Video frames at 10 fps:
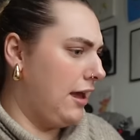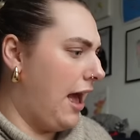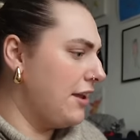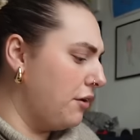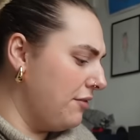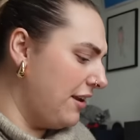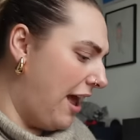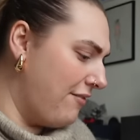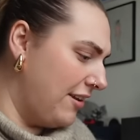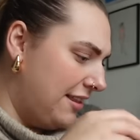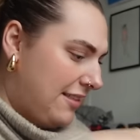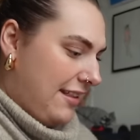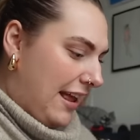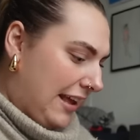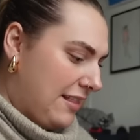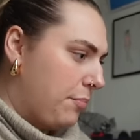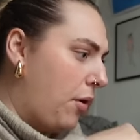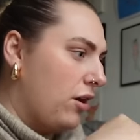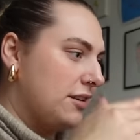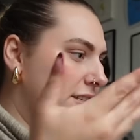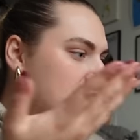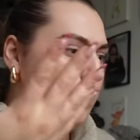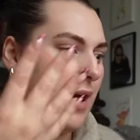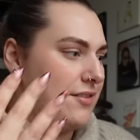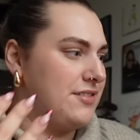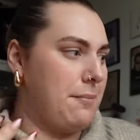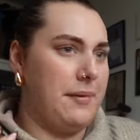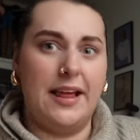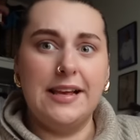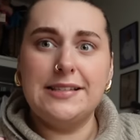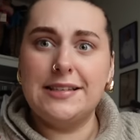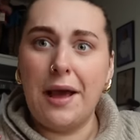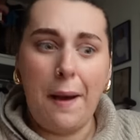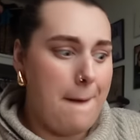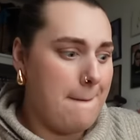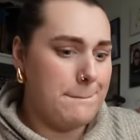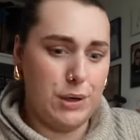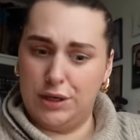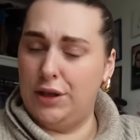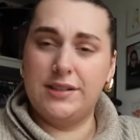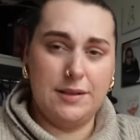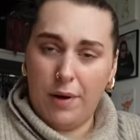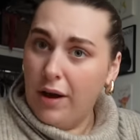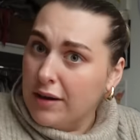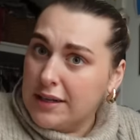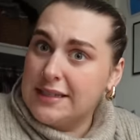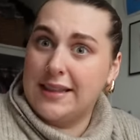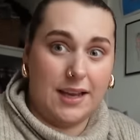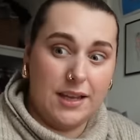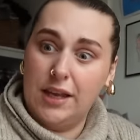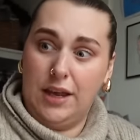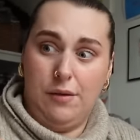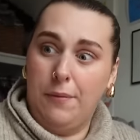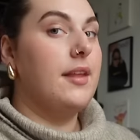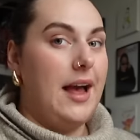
I don't even have anything like in the box as to why they've sent me this, but glossy box, thank you.